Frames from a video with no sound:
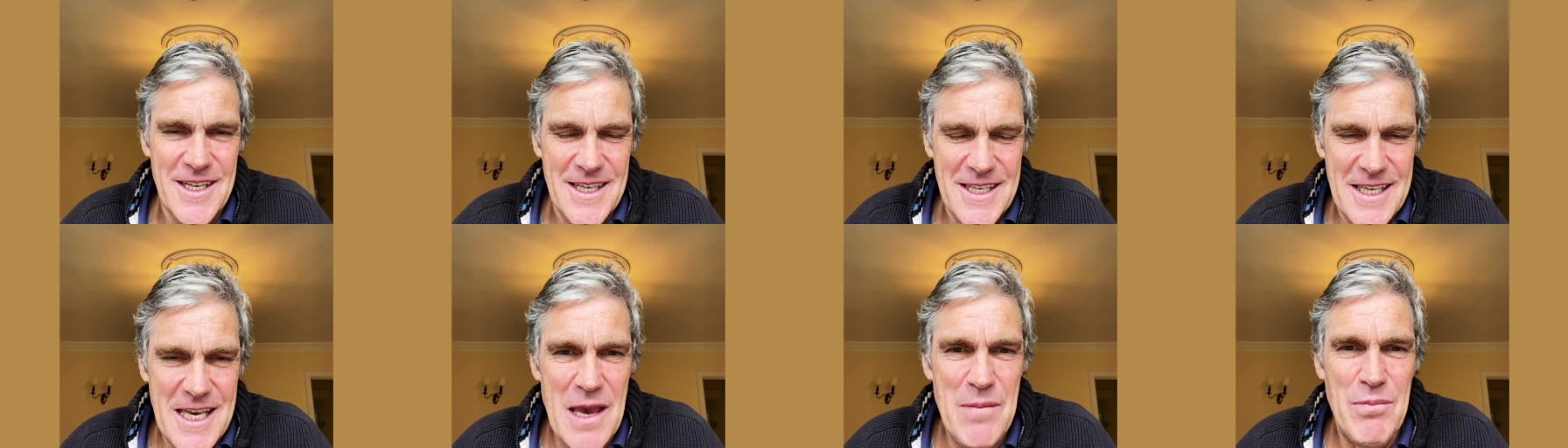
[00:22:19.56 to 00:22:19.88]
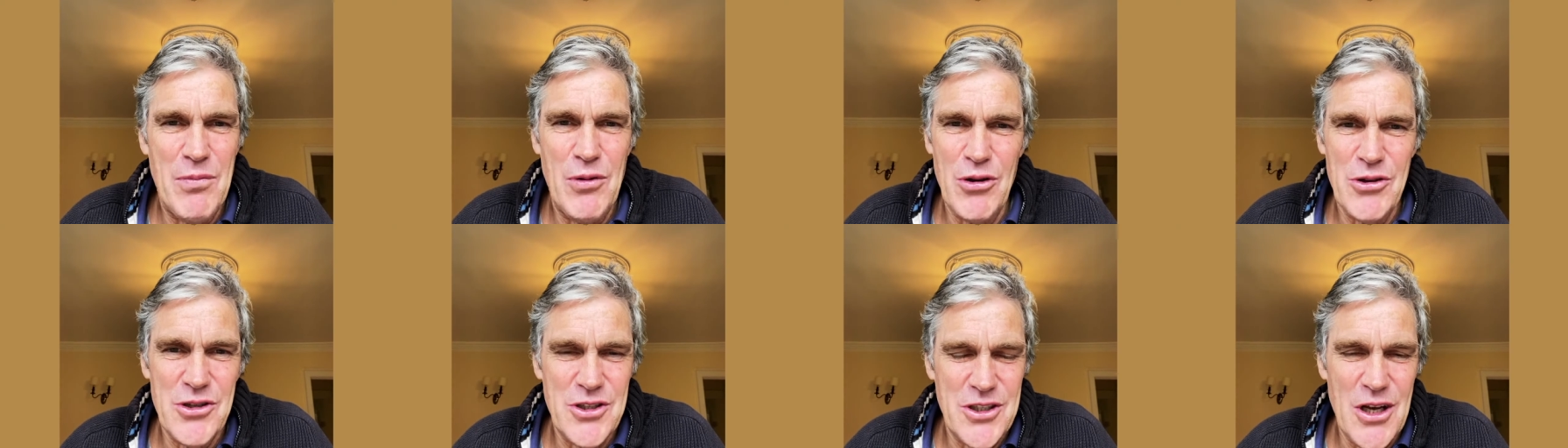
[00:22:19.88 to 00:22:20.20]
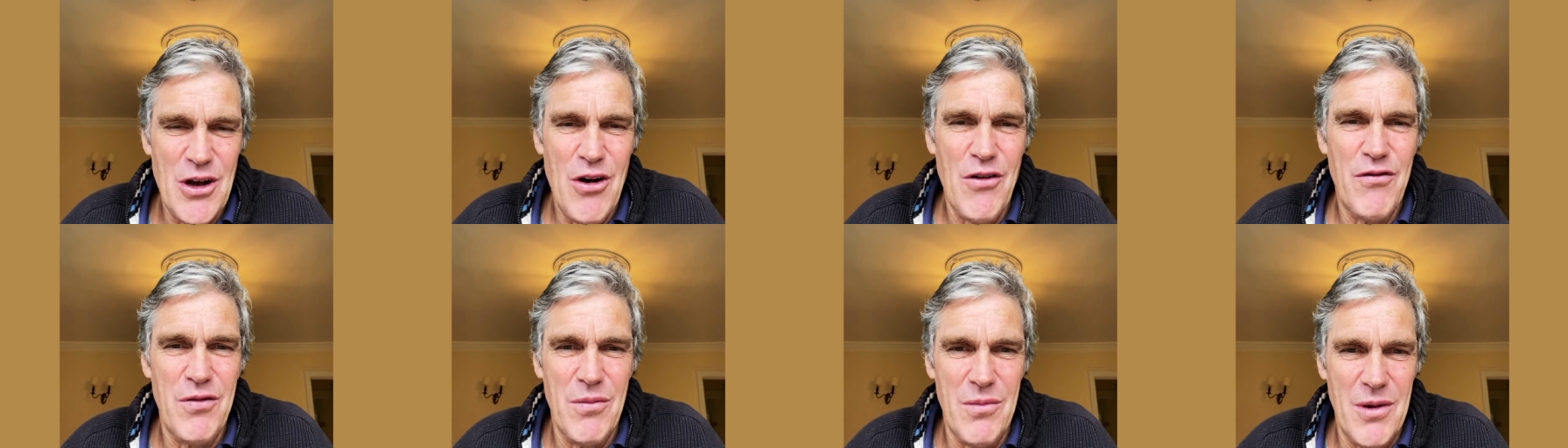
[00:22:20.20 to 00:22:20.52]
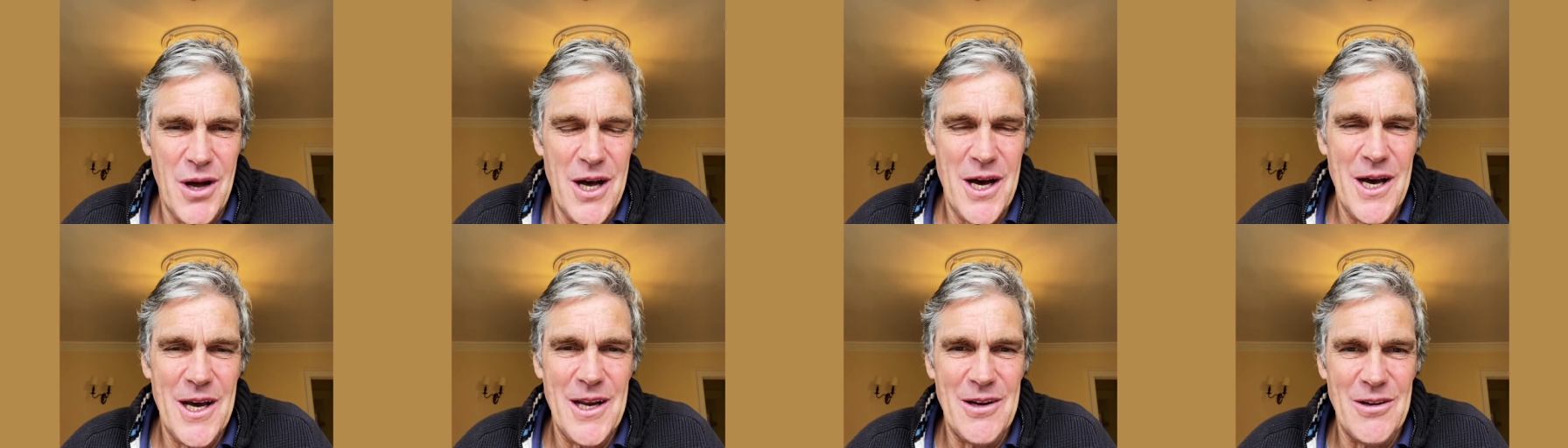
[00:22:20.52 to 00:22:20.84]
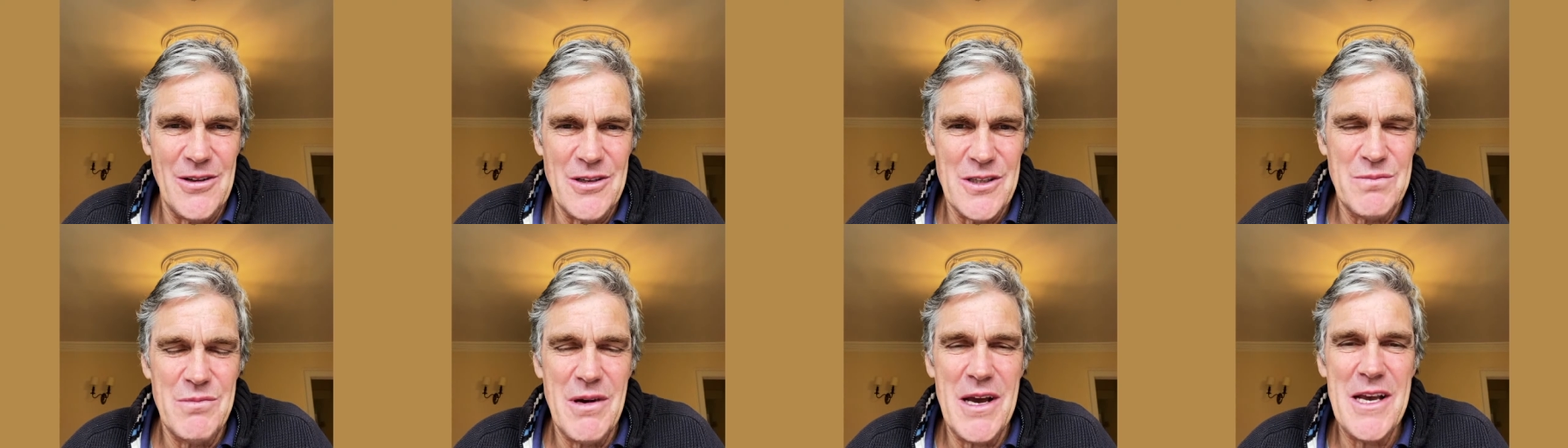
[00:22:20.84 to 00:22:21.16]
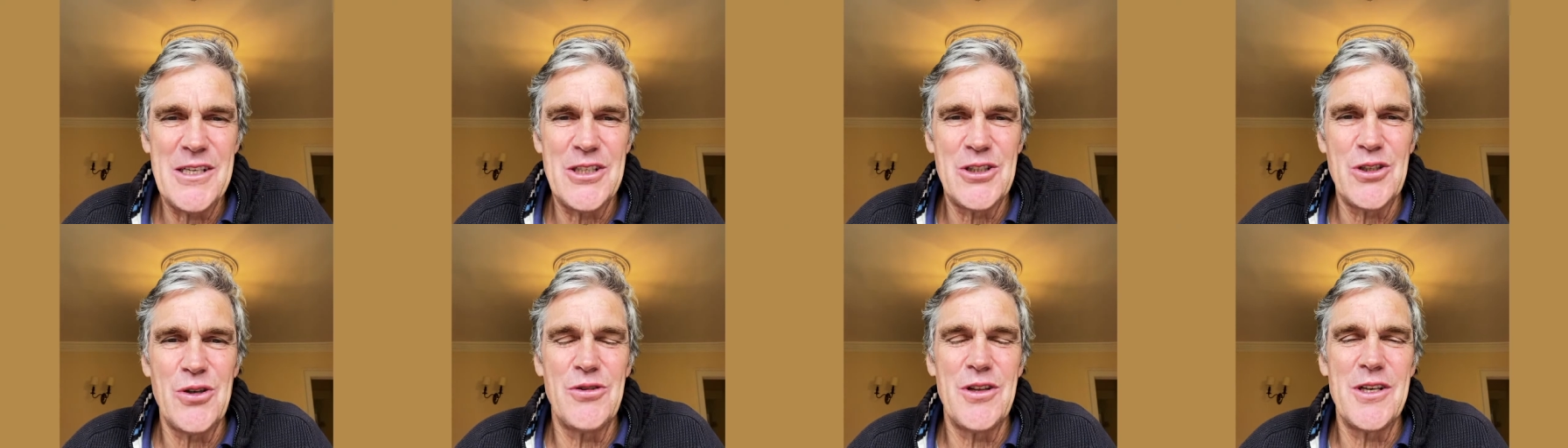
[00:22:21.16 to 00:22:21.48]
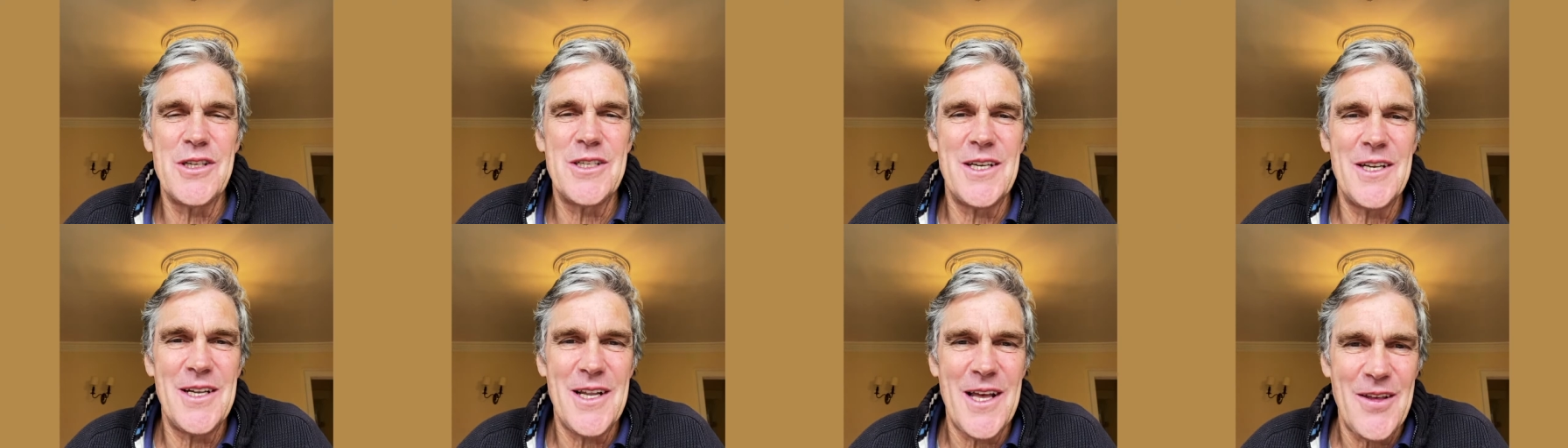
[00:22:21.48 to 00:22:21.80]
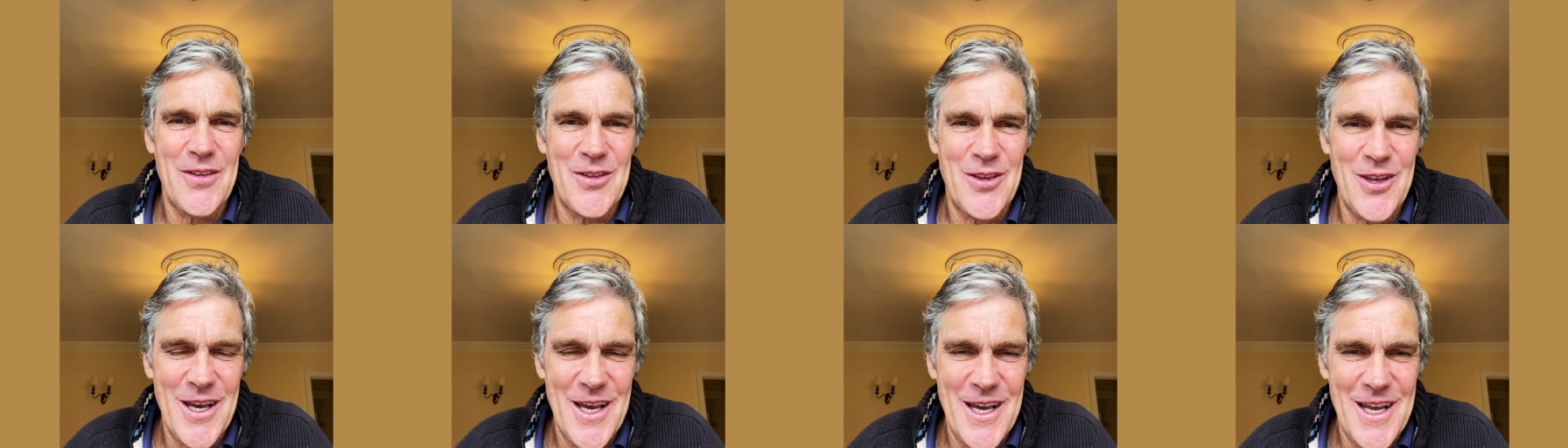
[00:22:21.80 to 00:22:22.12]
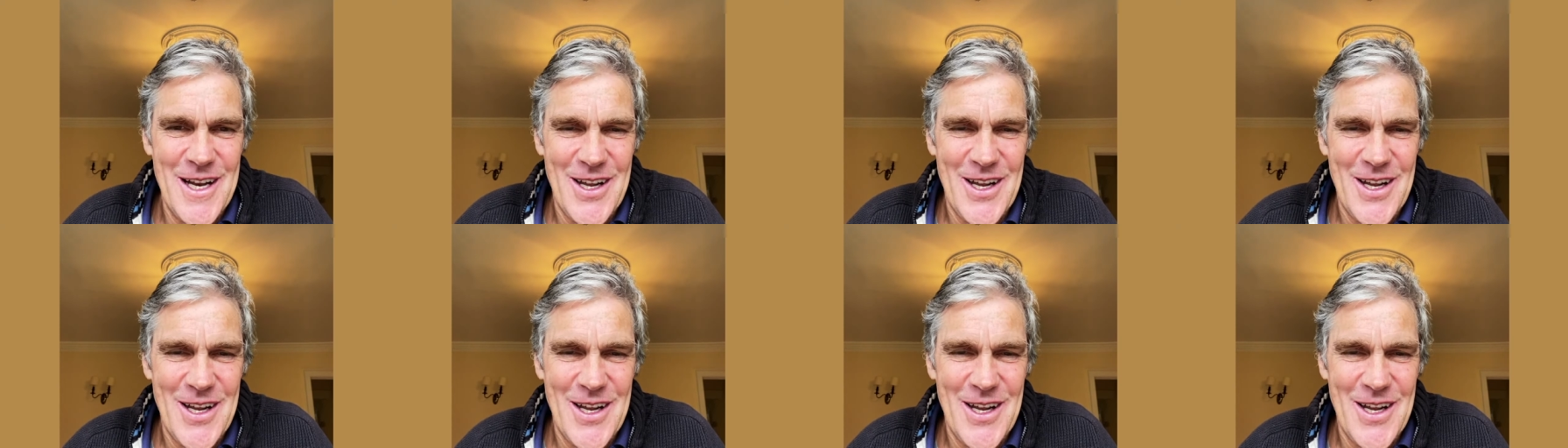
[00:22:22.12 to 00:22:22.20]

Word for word: Keep yourself from idols. Make sure there's nothing